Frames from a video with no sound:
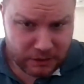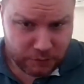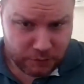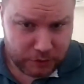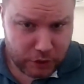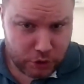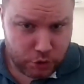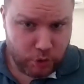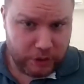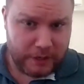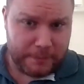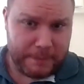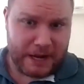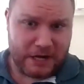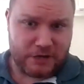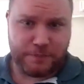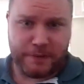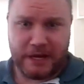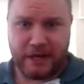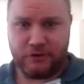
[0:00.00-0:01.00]
When you're doing the
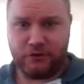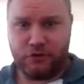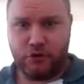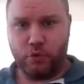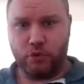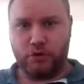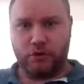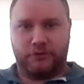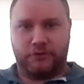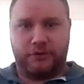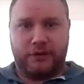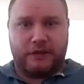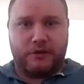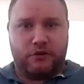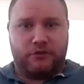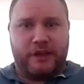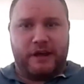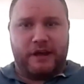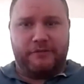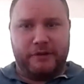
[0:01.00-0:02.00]
bench press, you want to set
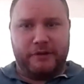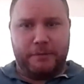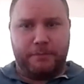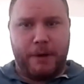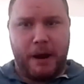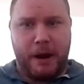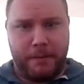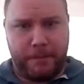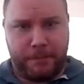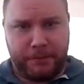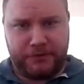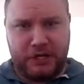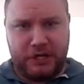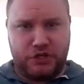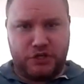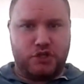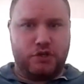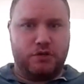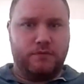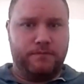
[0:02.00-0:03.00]
yourself in the proper
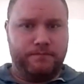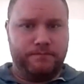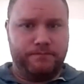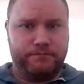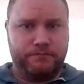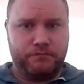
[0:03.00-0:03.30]
position.